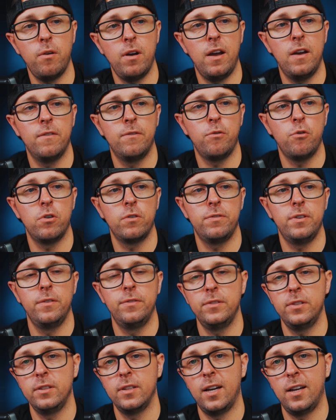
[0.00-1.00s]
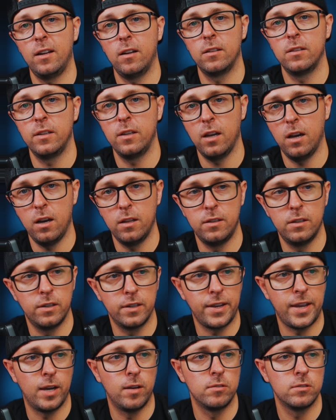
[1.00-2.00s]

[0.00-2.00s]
and 459 on the other account.